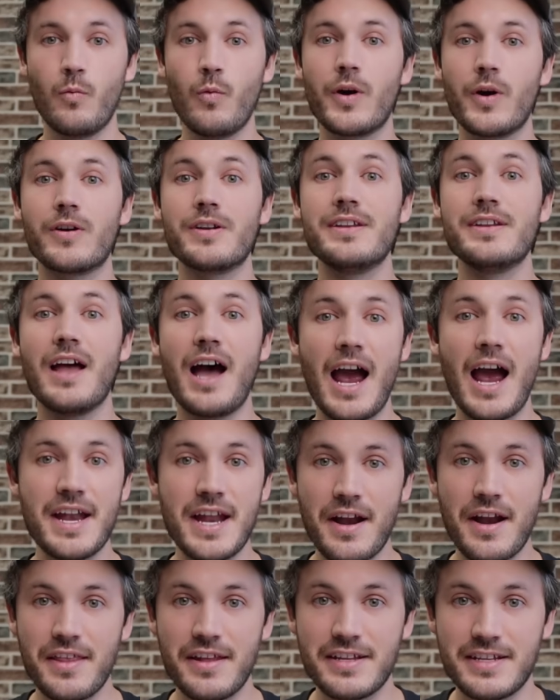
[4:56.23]
Where 9
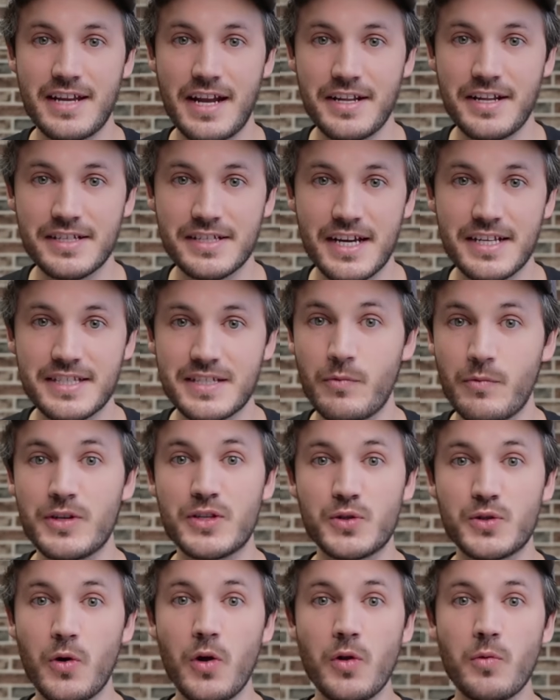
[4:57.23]
out of the 10 designs that we
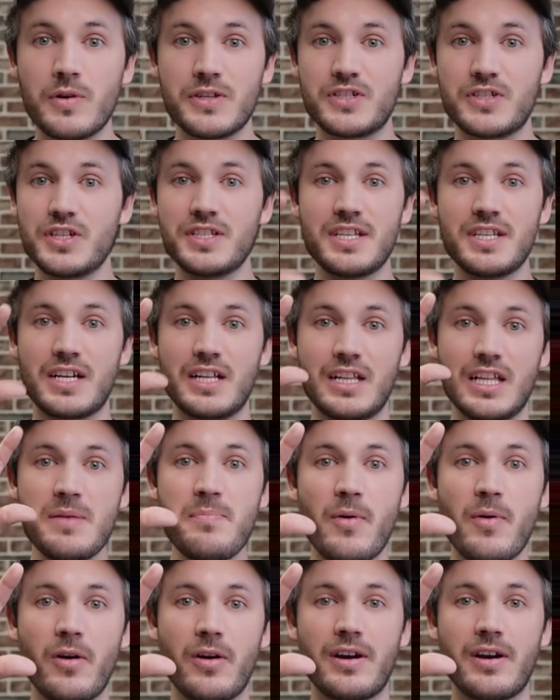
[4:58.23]
sold was just a
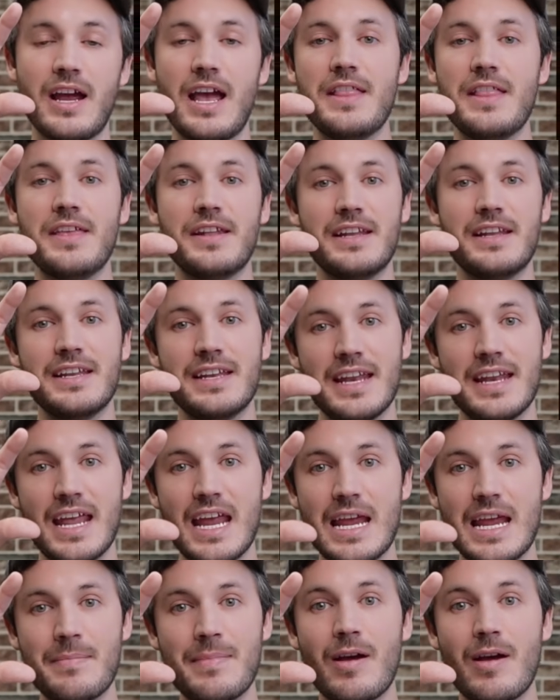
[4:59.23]
clip art and then a
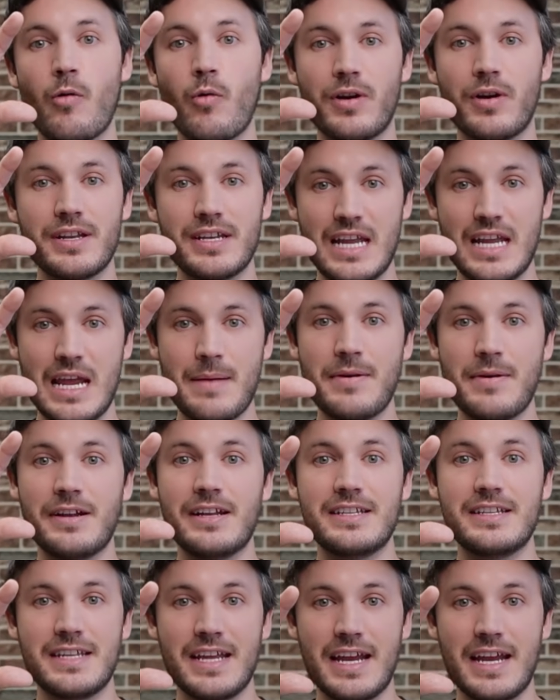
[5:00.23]
name and a
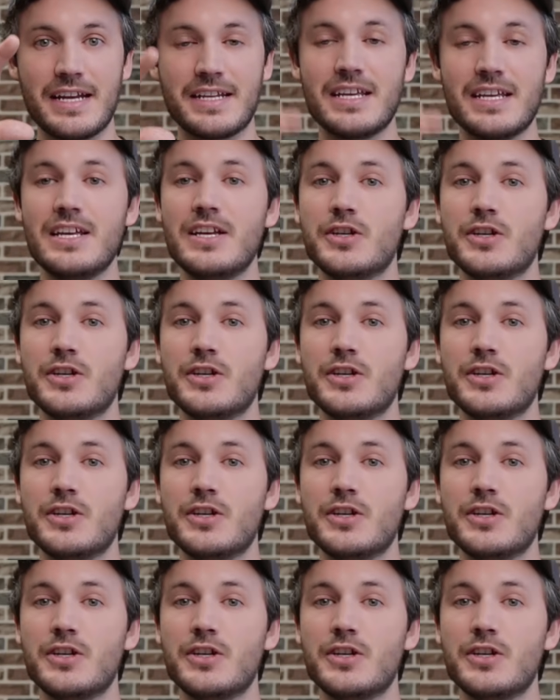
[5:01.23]
date.